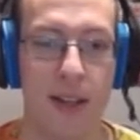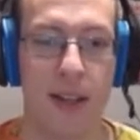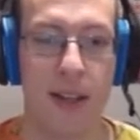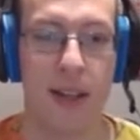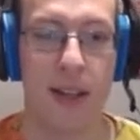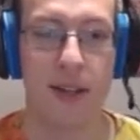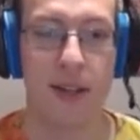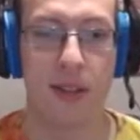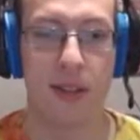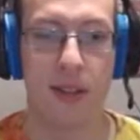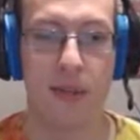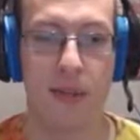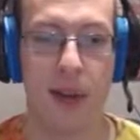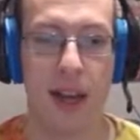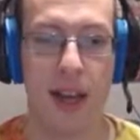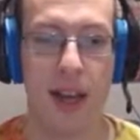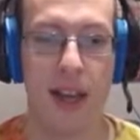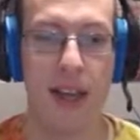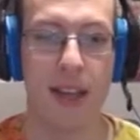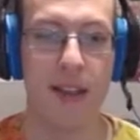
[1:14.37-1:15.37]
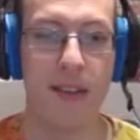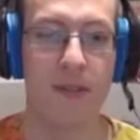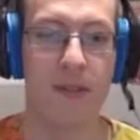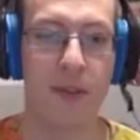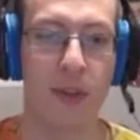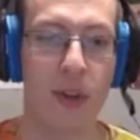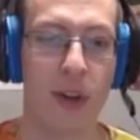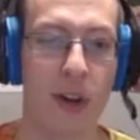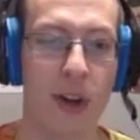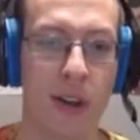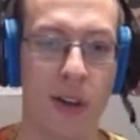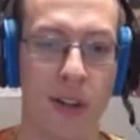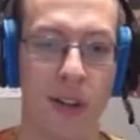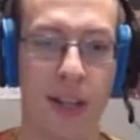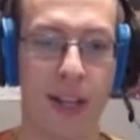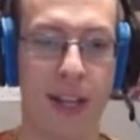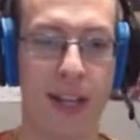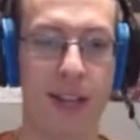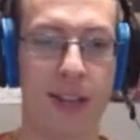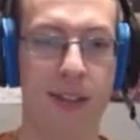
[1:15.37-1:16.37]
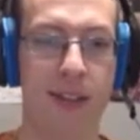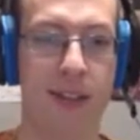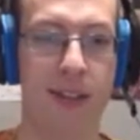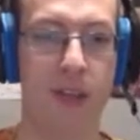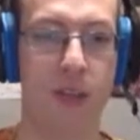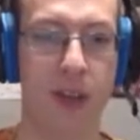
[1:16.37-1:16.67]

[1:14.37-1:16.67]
into my full art lands,